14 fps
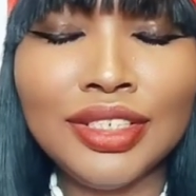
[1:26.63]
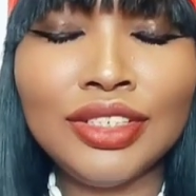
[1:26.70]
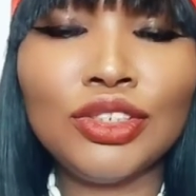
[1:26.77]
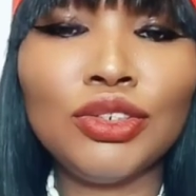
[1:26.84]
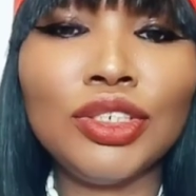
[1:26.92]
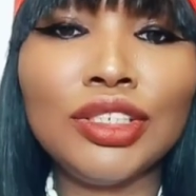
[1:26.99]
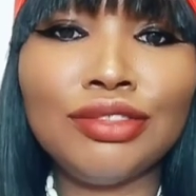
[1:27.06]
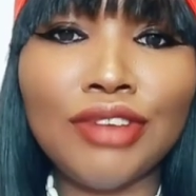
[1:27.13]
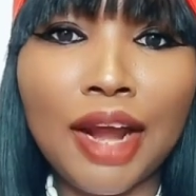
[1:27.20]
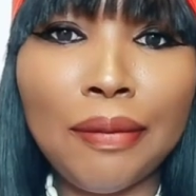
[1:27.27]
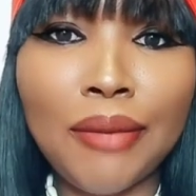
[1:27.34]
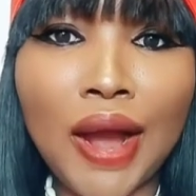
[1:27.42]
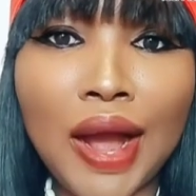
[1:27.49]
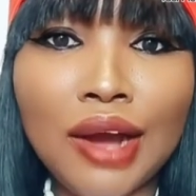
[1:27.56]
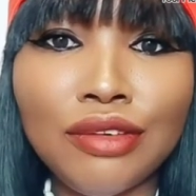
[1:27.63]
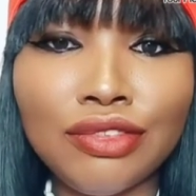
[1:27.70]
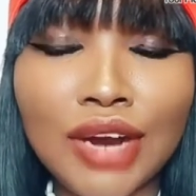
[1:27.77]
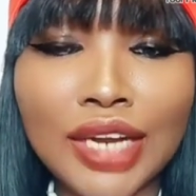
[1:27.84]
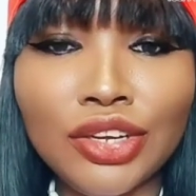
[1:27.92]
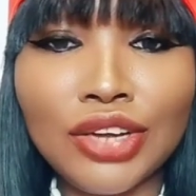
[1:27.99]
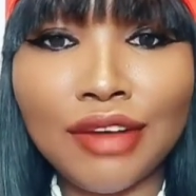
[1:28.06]
So it's very
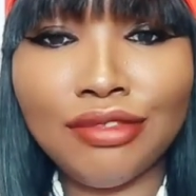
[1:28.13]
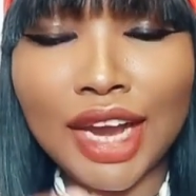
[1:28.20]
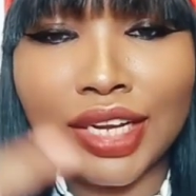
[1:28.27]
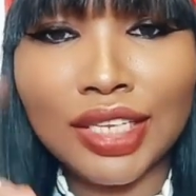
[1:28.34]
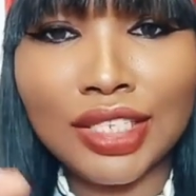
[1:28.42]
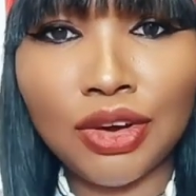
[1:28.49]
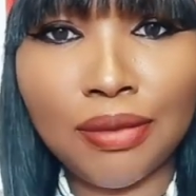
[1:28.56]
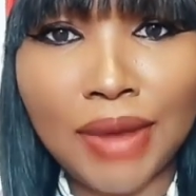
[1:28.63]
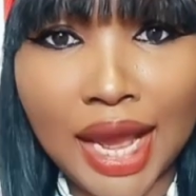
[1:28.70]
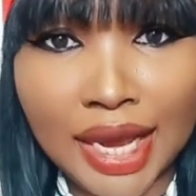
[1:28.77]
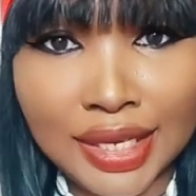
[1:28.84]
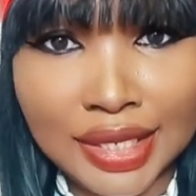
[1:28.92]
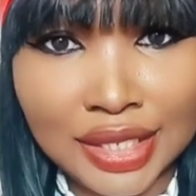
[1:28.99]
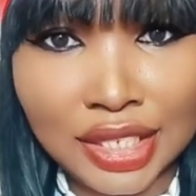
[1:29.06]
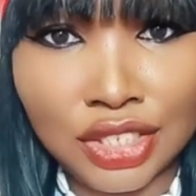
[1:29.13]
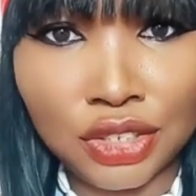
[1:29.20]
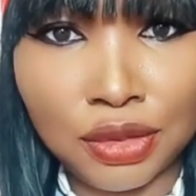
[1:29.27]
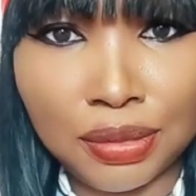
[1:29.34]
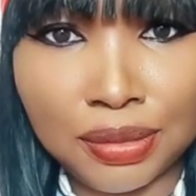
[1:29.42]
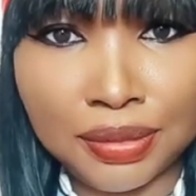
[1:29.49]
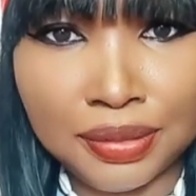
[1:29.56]
powerful, and you can find it on my Etsy
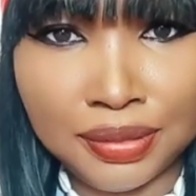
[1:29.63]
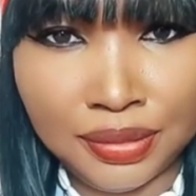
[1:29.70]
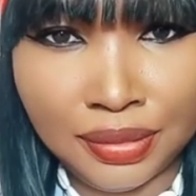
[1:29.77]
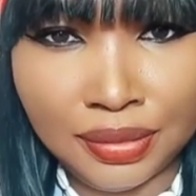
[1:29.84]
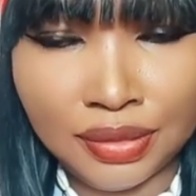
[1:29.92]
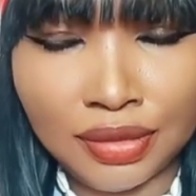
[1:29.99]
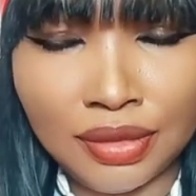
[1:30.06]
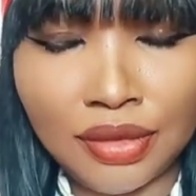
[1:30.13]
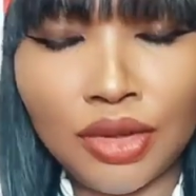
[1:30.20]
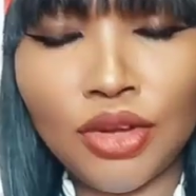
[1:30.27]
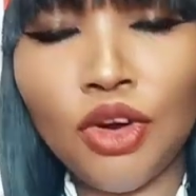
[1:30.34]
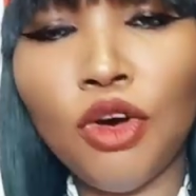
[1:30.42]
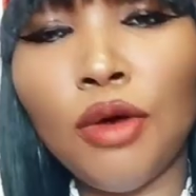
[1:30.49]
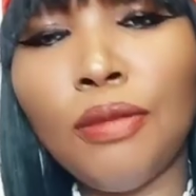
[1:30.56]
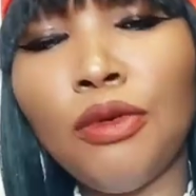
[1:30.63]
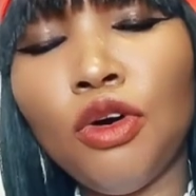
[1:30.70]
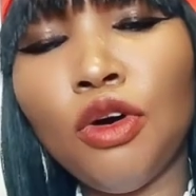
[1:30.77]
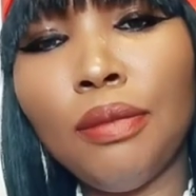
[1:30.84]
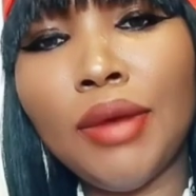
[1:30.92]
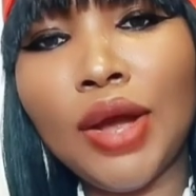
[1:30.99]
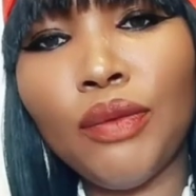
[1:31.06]
shop,
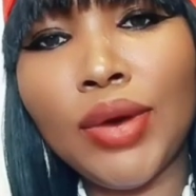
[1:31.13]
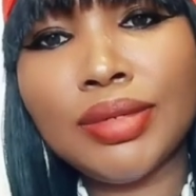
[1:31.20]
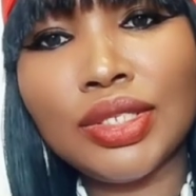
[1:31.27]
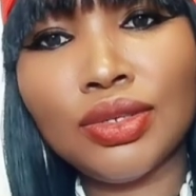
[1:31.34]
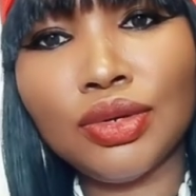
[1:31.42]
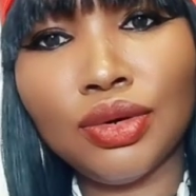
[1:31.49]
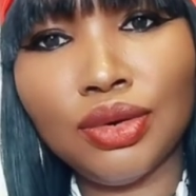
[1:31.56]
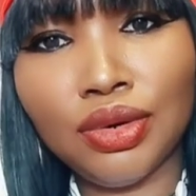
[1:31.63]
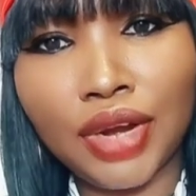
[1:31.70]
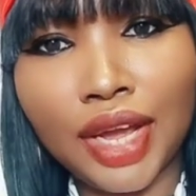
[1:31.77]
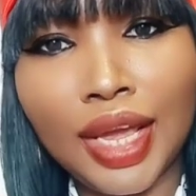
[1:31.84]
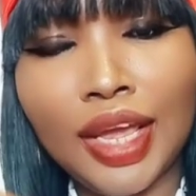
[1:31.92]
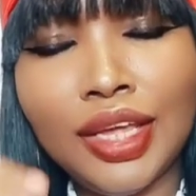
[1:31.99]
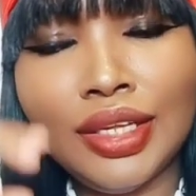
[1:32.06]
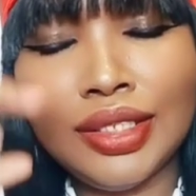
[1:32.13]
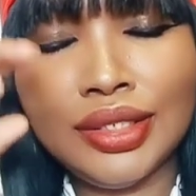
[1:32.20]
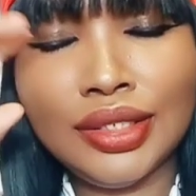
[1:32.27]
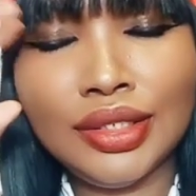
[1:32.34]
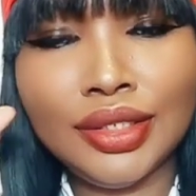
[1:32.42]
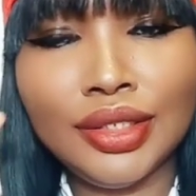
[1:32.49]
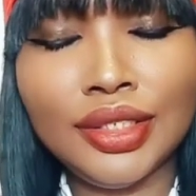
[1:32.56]
on my web store. Okay,
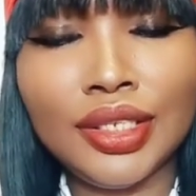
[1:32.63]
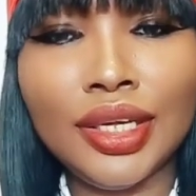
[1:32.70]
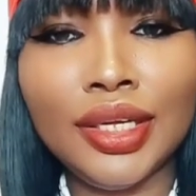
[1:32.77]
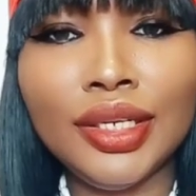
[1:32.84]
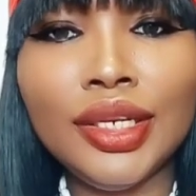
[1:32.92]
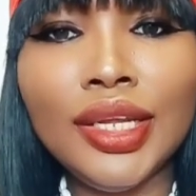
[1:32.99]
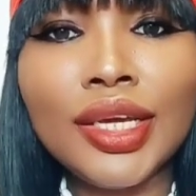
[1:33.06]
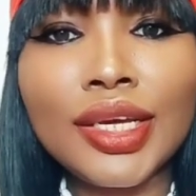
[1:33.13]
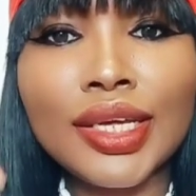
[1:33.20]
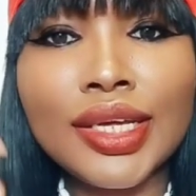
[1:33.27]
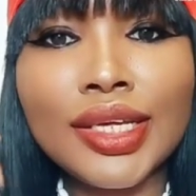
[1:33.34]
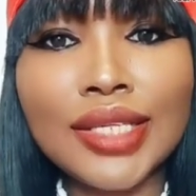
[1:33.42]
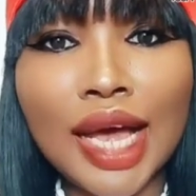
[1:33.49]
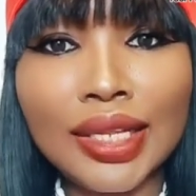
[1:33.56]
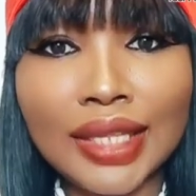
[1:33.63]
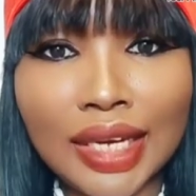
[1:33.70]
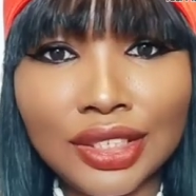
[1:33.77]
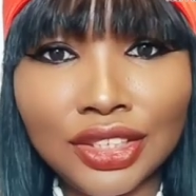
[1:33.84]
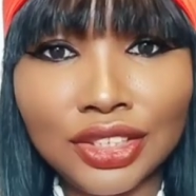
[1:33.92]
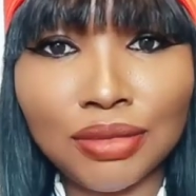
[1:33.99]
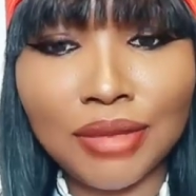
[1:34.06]
the link is
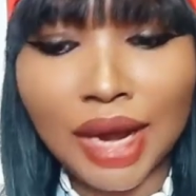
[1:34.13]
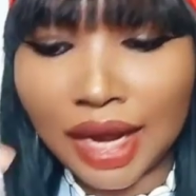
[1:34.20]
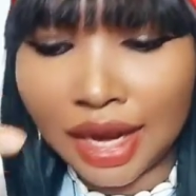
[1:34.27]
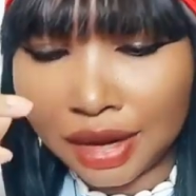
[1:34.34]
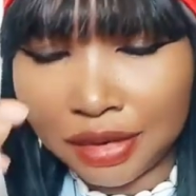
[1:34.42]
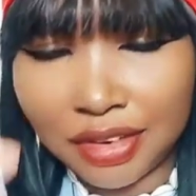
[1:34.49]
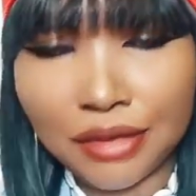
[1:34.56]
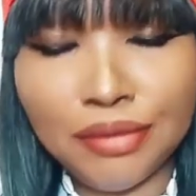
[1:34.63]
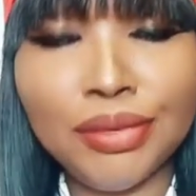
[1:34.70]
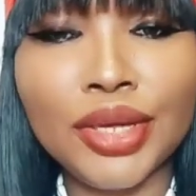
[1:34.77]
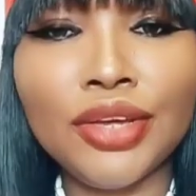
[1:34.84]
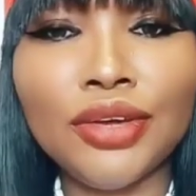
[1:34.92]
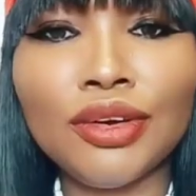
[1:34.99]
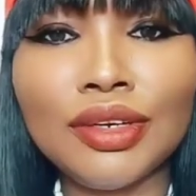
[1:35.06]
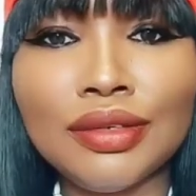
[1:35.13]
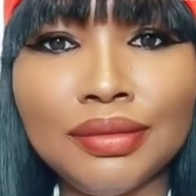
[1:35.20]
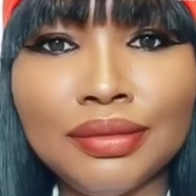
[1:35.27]
attached to my bio.